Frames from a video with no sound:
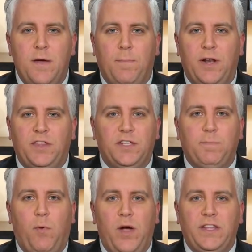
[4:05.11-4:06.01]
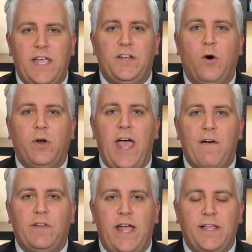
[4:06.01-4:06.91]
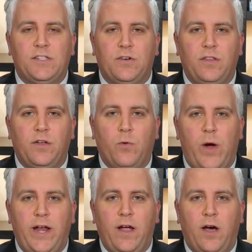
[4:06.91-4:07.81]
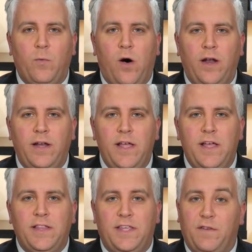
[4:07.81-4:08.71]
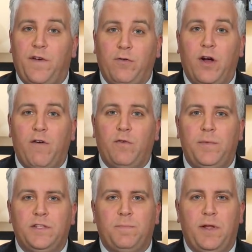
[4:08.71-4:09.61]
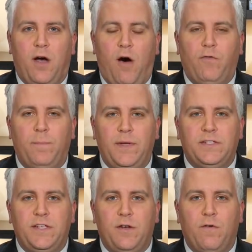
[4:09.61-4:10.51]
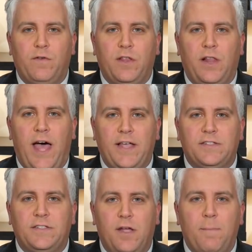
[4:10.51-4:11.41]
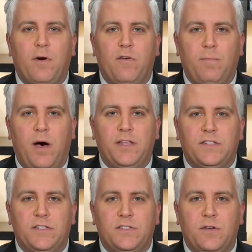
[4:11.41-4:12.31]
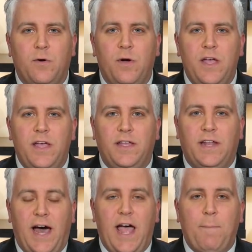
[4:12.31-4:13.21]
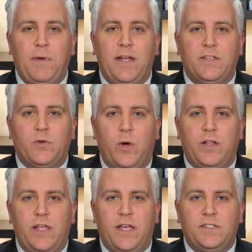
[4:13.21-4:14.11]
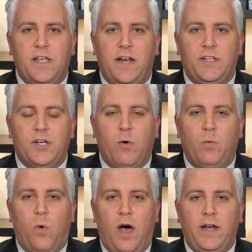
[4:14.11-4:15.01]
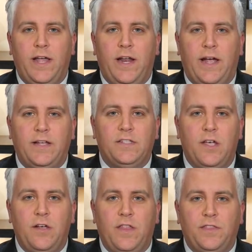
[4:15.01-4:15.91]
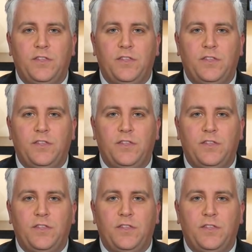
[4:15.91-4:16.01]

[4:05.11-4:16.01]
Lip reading: But at this point, they don't have an answer, and they're waiting on one. The federal government's been awful busy over the last number of months, and so not happening as quickly as the NHL would want. And I can tell you that the